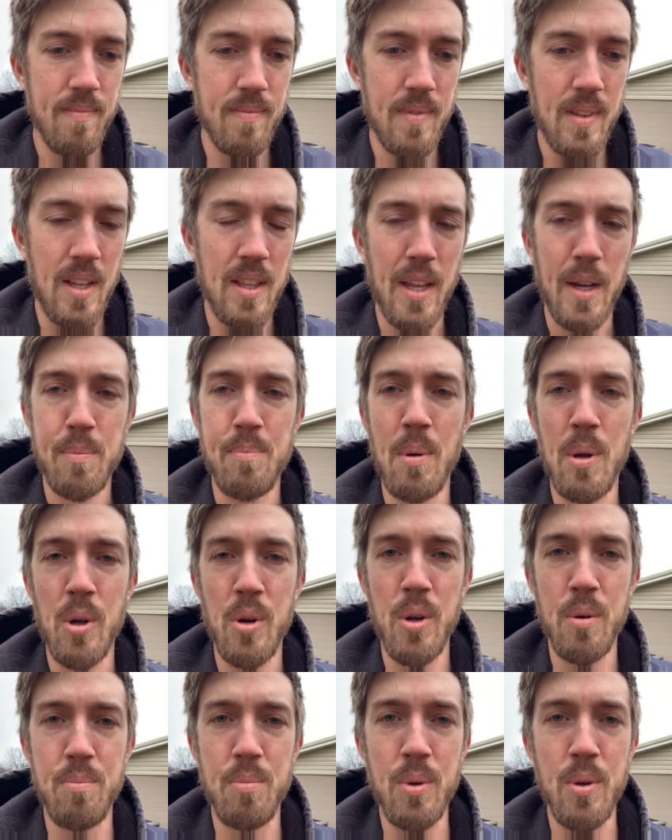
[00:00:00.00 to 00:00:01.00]
like build
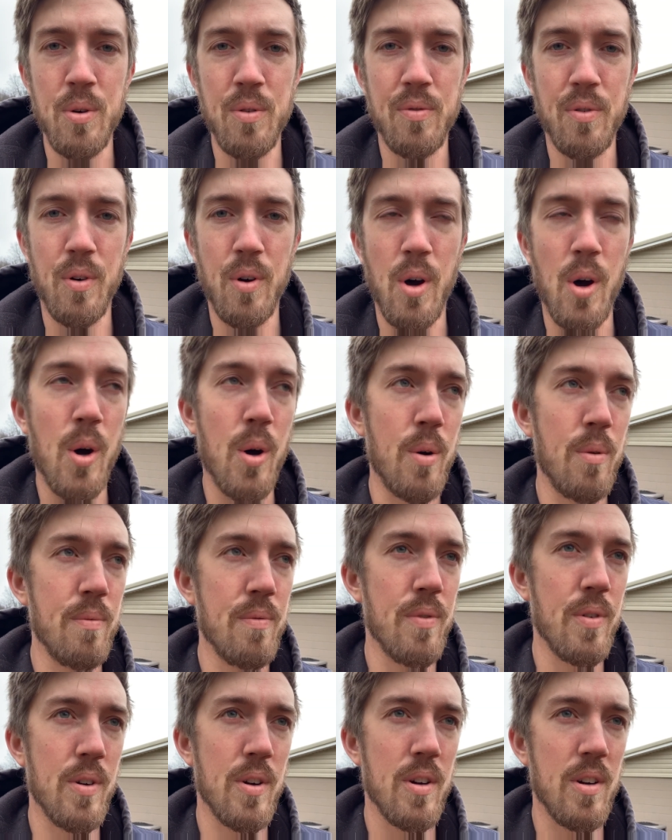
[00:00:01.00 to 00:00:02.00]
a beautiful home
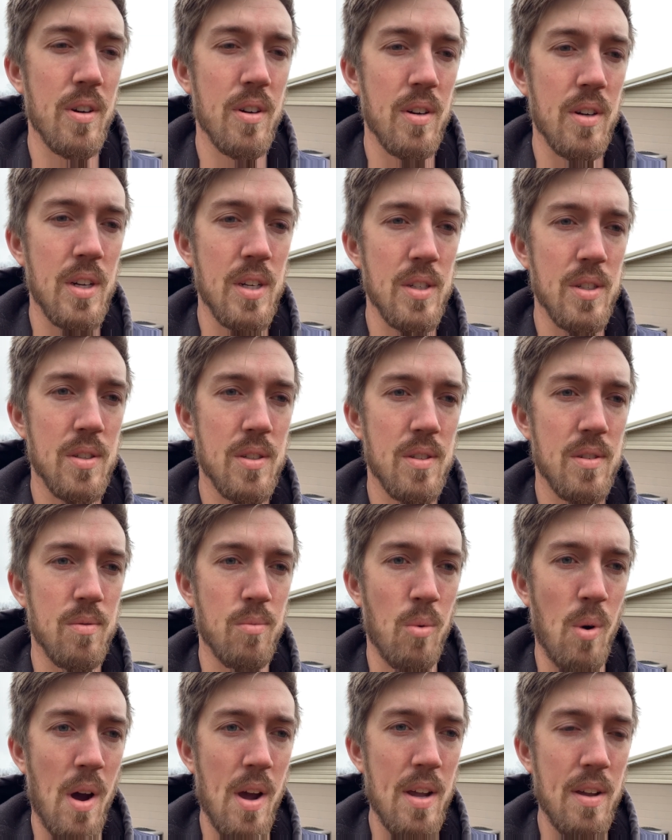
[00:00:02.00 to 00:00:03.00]
for his
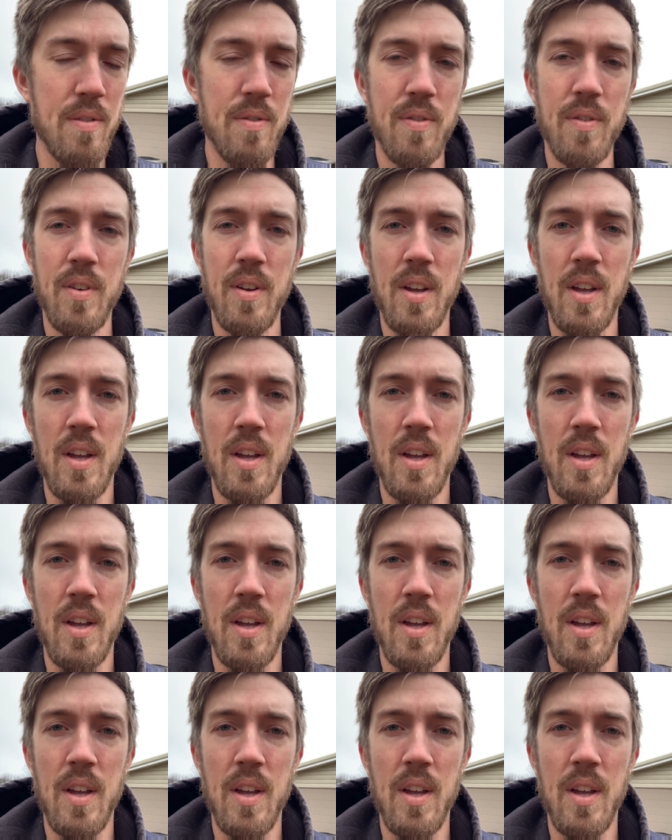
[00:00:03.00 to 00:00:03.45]
wife.